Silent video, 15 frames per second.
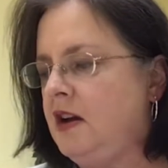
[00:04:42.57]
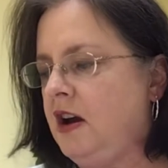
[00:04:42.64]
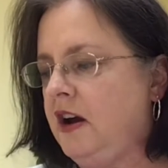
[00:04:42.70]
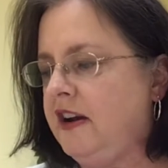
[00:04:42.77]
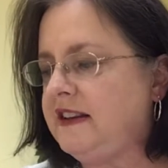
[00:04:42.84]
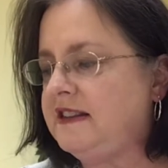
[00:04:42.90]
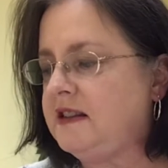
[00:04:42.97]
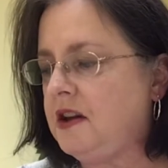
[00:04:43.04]
All
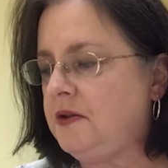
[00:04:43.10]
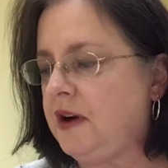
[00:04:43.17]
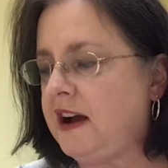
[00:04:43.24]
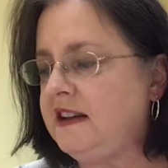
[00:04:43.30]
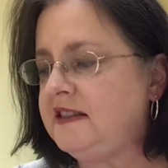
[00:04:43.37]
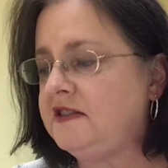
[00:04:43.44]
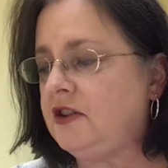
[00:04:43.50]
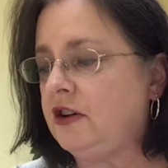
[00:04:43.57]
right, so I
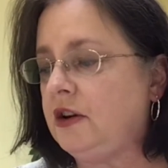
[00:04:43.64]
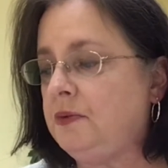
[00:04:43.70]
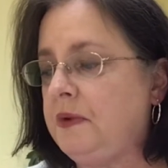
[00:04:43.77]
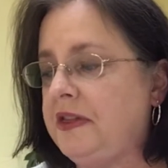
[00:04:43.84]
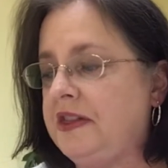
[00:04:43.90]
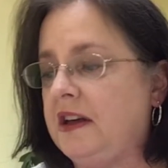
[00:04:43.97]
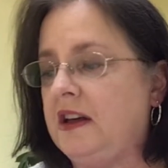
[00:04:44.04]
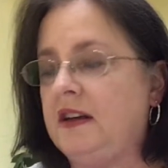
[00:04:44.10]
started
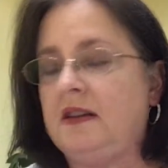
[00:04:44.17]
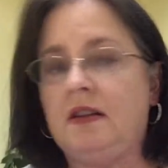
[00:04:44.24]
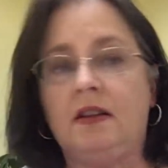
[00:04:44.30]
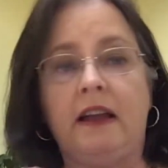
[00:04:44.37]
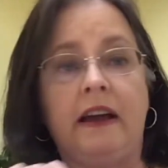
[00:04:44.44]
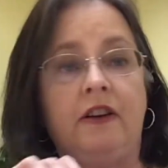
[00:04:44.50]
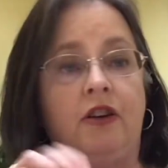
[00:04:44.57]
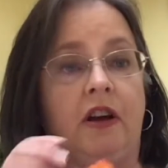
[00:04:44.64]
with a
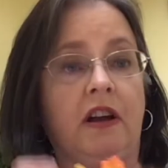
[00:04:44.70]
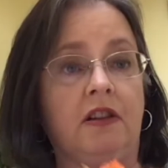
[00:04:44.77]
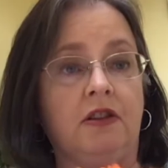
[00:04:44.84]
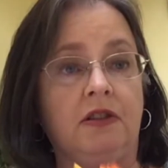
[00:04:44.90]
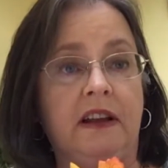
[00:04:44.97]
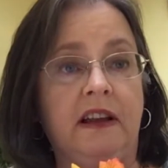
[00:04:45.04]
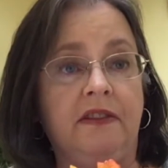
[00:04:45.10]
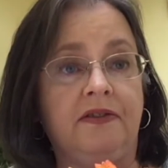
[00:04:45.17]
lighter colored
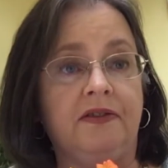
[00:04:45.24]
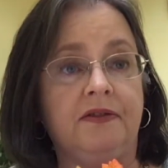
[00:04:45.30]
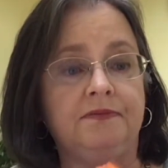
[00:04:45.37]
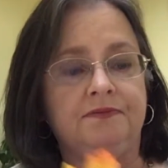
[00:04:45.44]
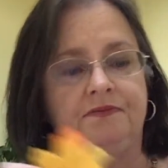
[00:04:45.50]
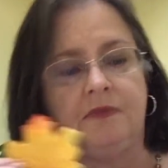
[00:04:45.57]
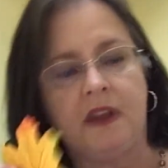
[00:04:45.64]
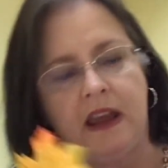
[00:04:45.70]
leaf.
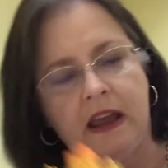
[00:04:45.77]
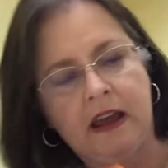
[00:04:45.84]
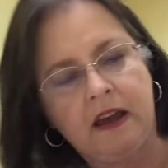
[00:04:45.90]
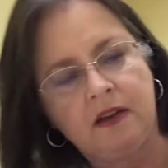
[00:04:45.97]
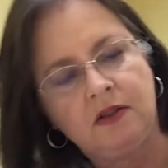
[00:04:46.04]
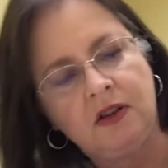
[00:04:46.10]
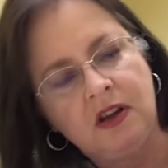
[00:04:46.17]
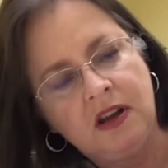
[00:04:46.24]

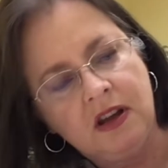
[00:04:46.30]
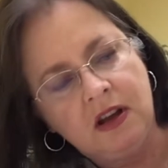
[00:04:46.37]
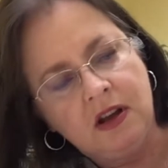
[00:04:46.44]
And